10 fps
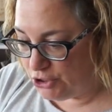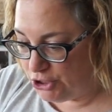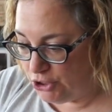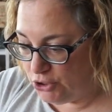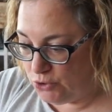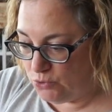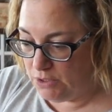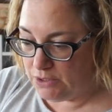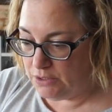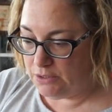
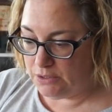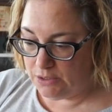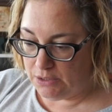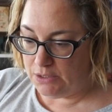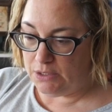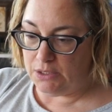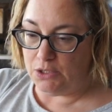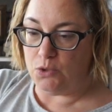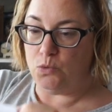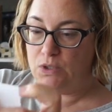to
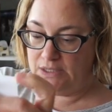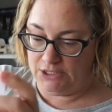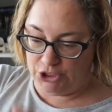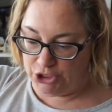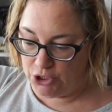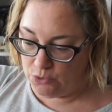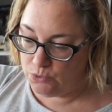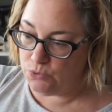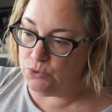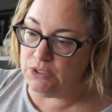what is
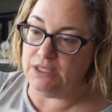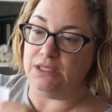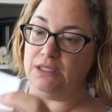shown